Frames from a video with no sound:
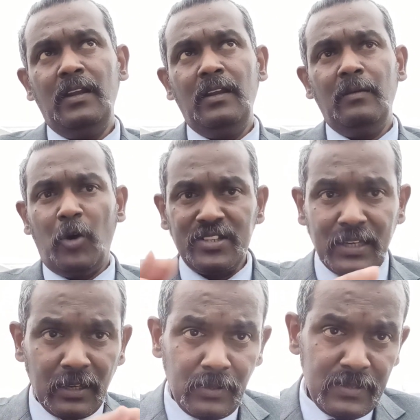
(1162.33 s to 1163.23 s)
boys and
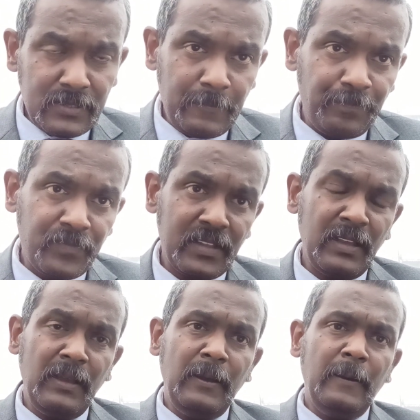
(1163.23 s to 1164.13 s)
girls,
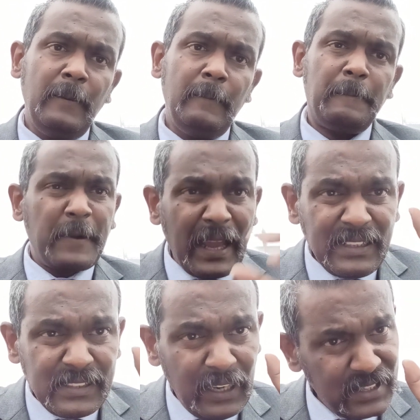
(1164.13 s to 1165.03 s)

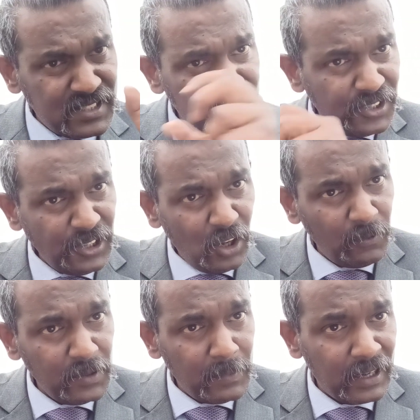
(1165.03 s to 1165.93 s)
price elasticity of
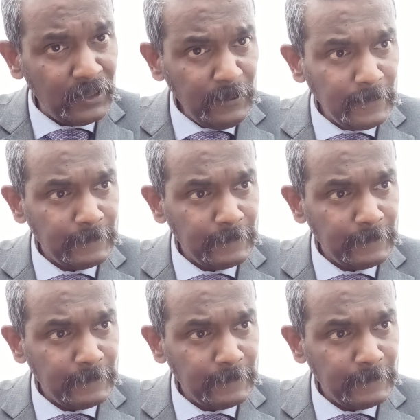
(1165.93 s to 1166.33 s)
demand